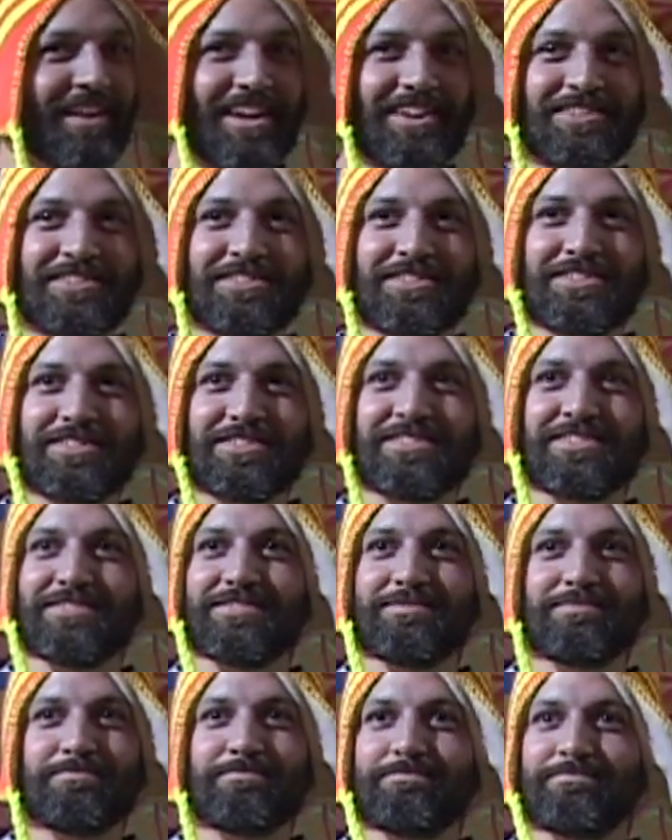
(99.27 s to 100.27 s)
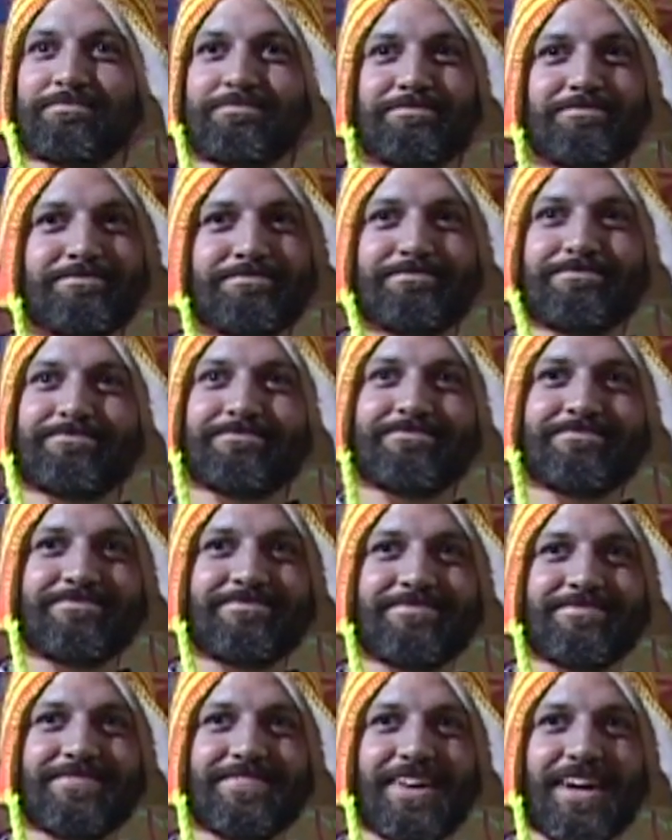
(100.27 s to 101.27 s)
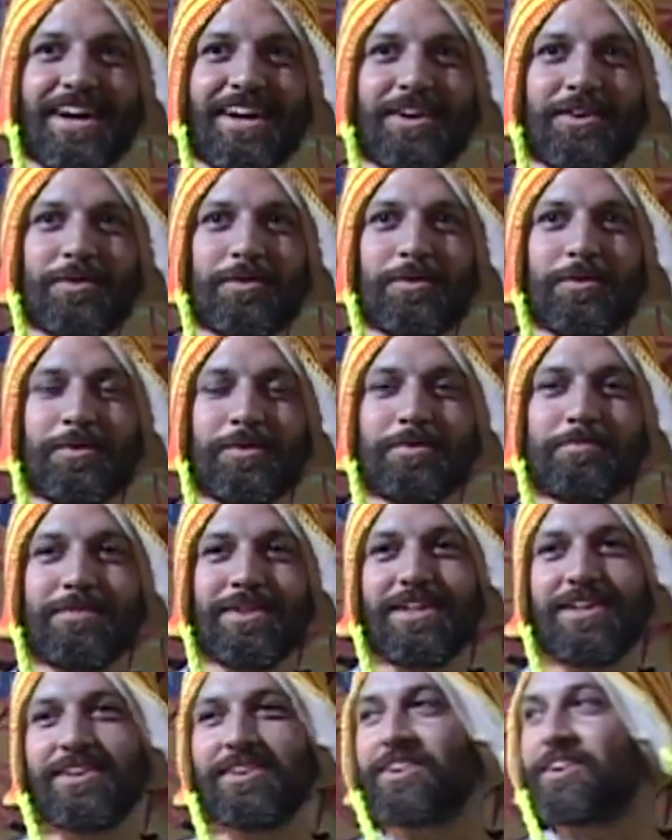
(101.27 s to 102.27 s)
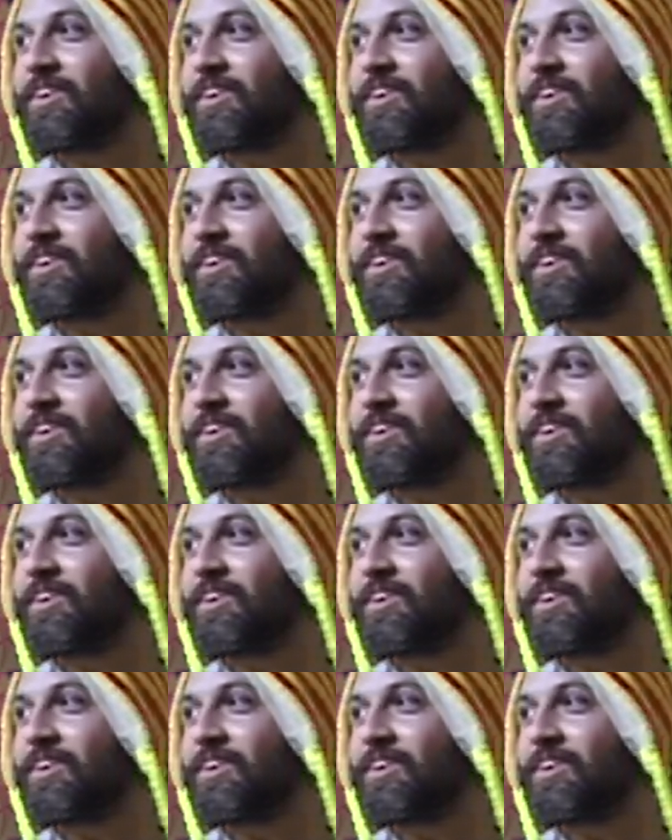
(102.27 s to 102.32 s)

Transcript: that's just not cool with me, you